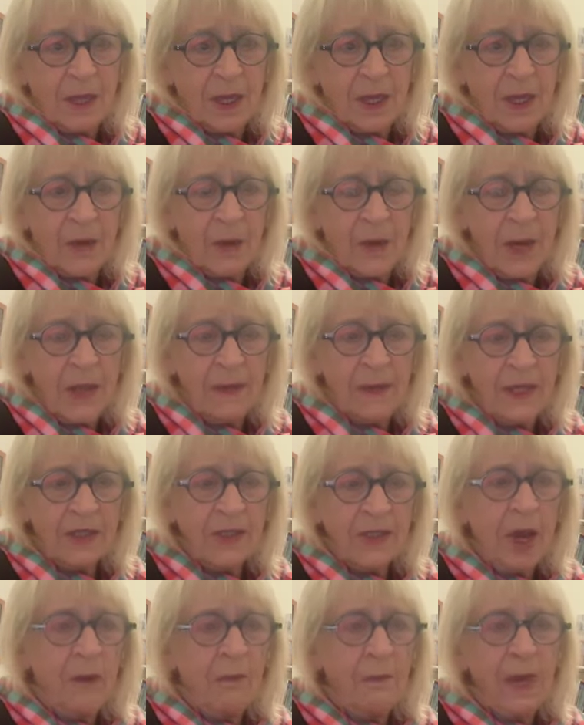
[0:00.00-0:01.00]
So, and
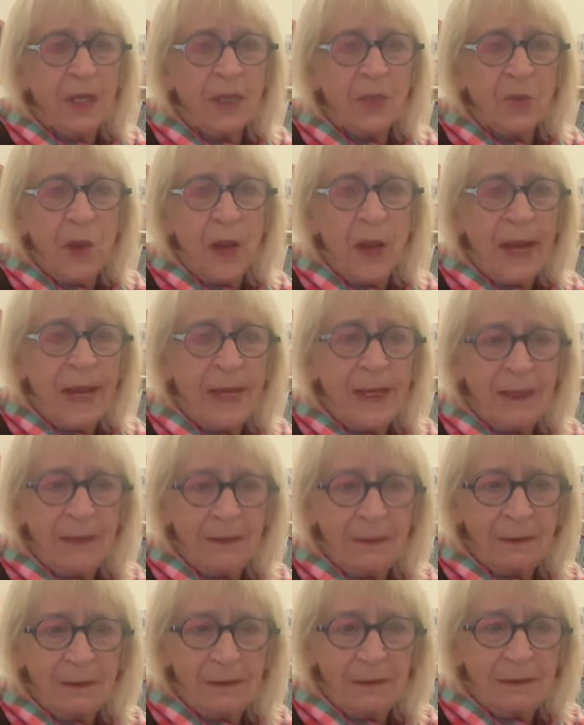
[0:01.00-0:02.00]
there's not much way,
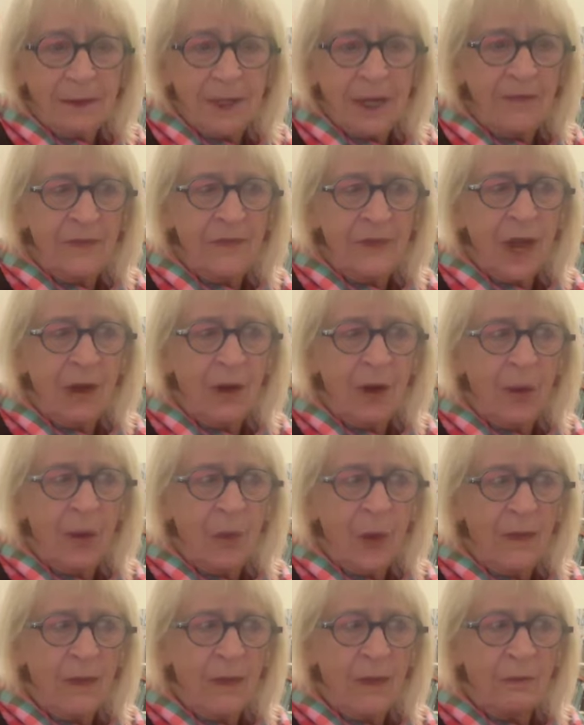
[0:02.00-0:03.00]
even though I
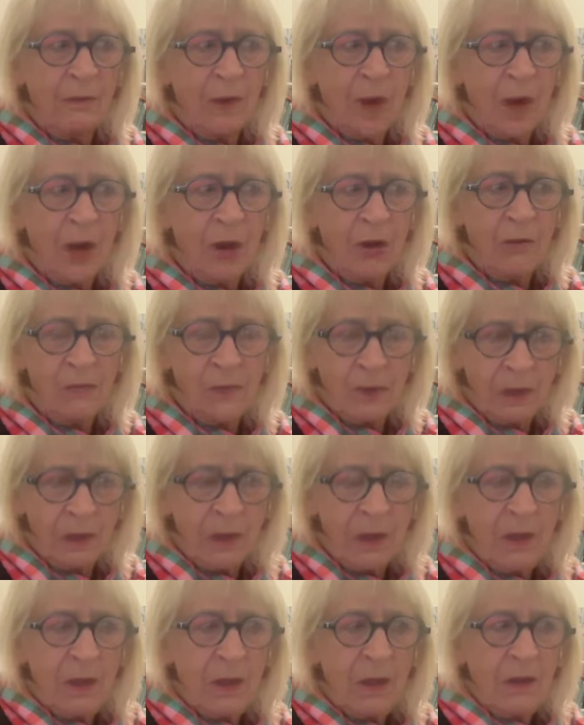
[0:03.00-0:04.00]
won the Rome
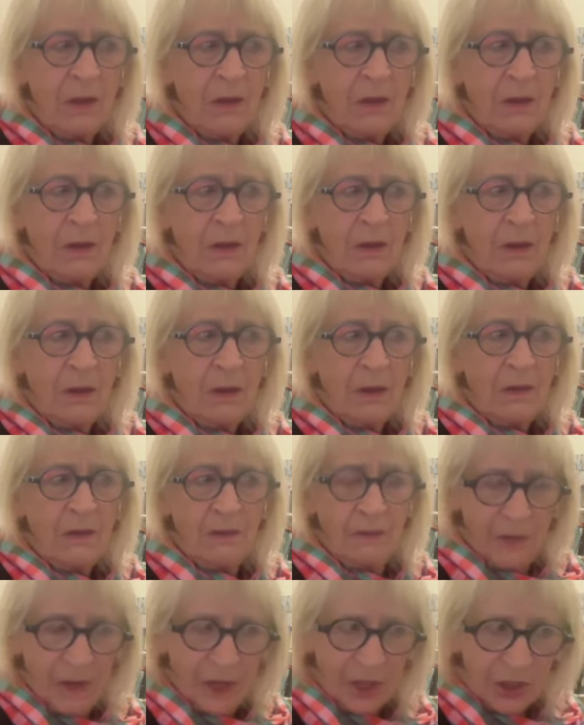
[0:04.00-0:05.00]

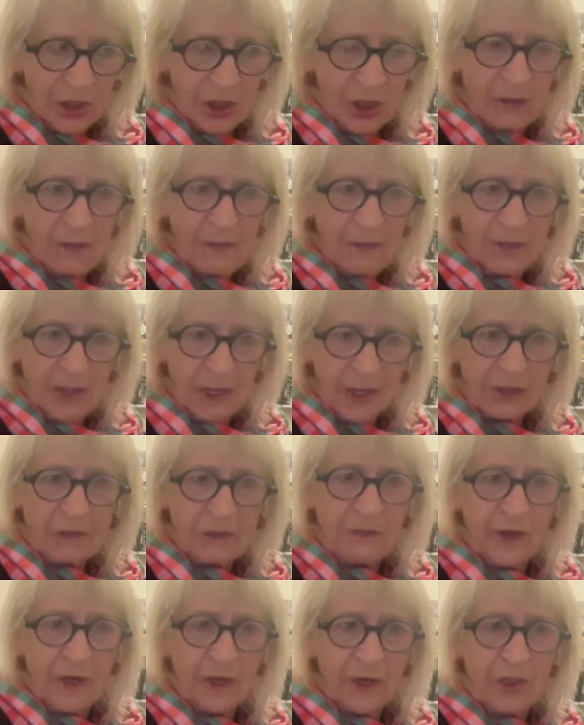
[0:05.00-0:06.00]
best
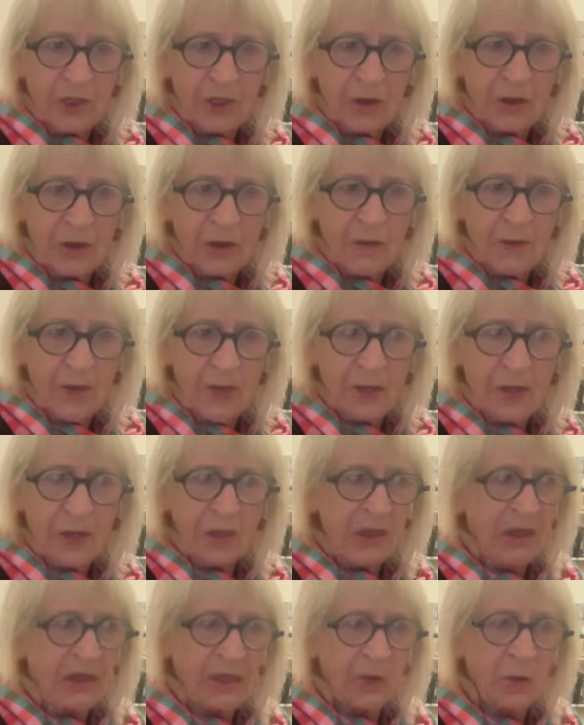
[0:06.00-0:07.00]
feature
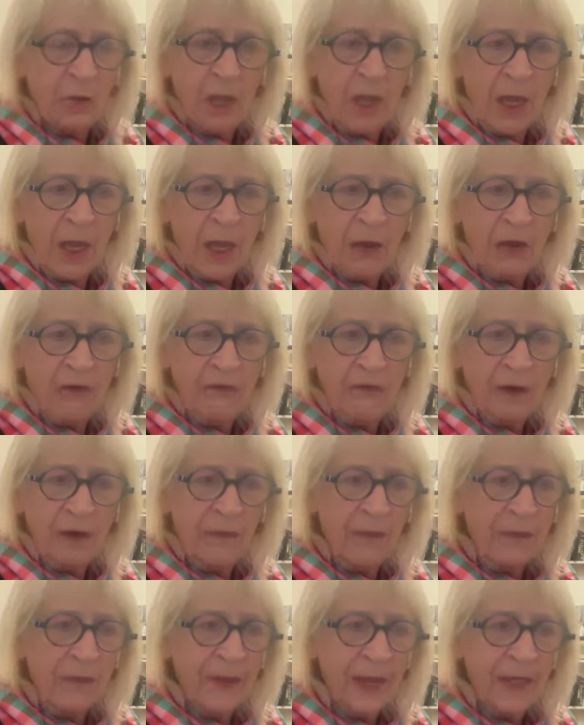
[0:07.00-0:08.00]
documentary, that's all I heard from
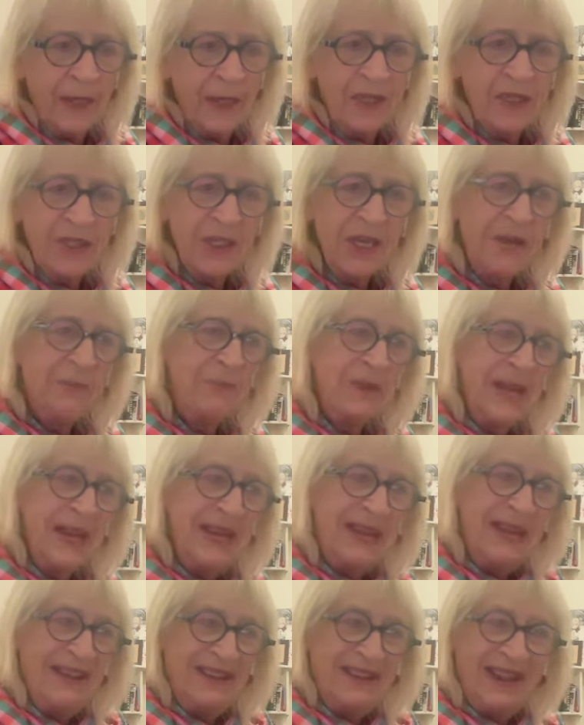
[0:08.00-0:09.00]
them. They didn't send me
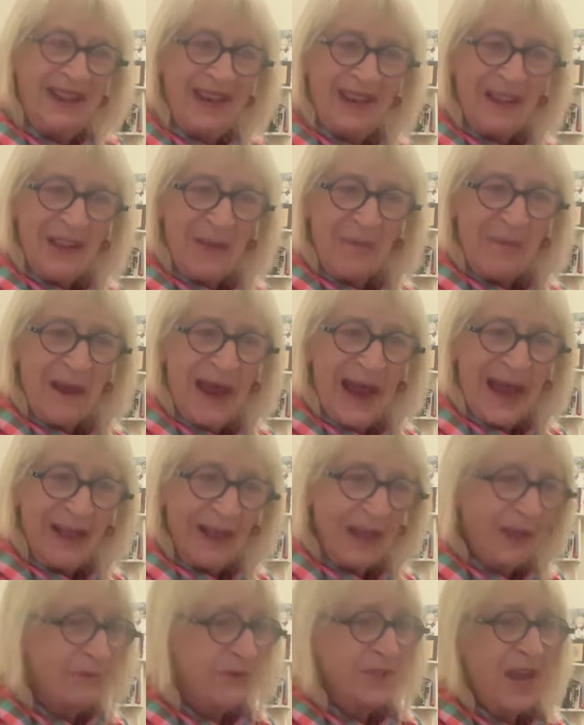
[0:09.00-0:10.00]
anything in the mail.
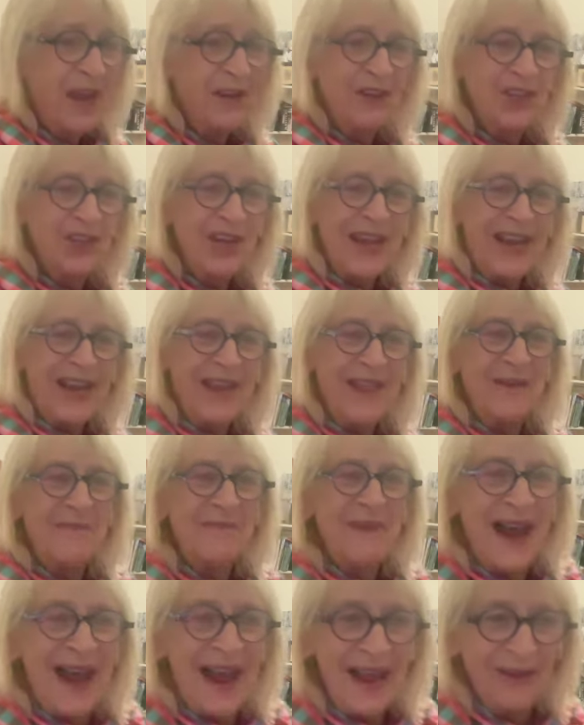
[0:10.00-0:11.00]
There was no check in the
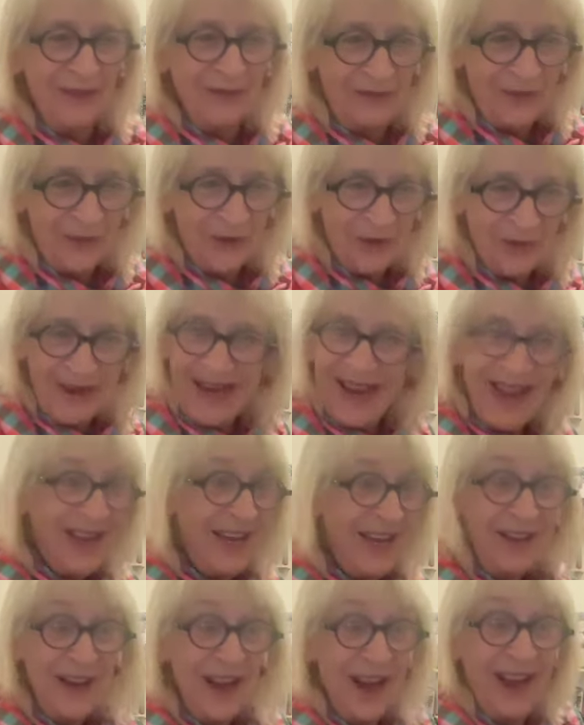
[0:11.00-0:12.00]
mail for me.
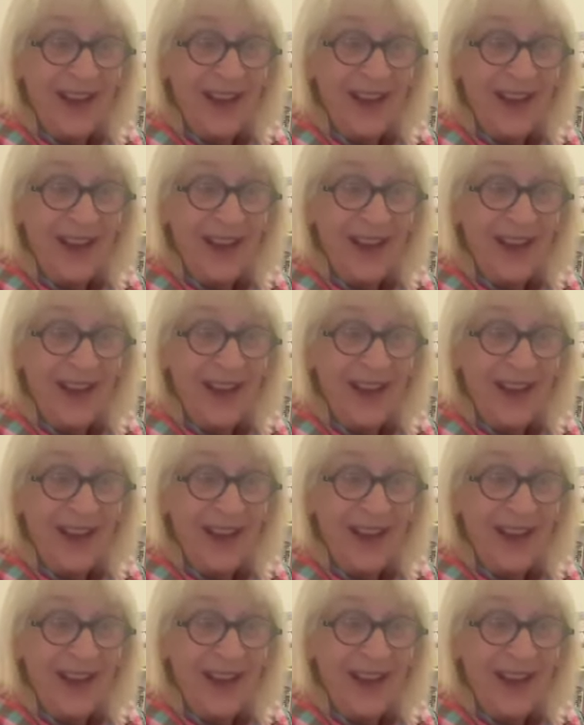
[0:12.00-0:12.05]
You